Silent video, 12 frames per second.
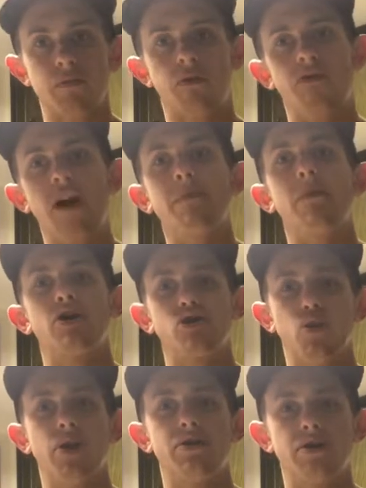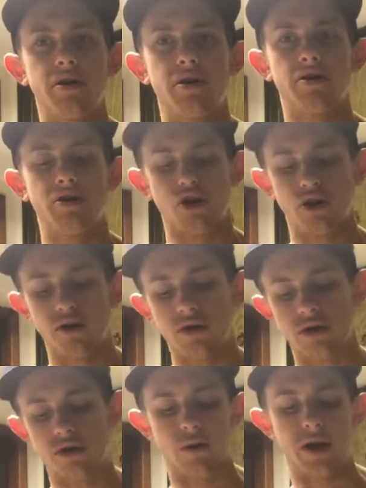Prevent muscle wasting is a good
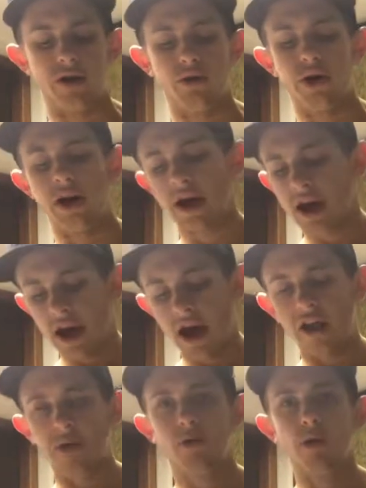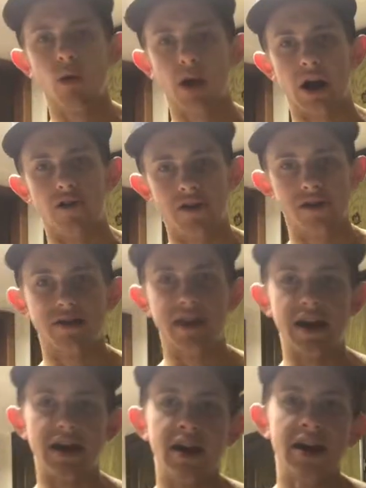way to do it. And then pre-workout. This is
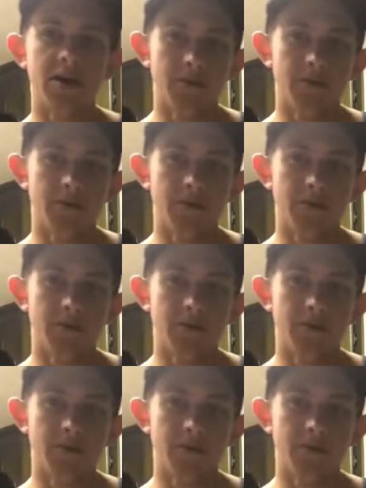a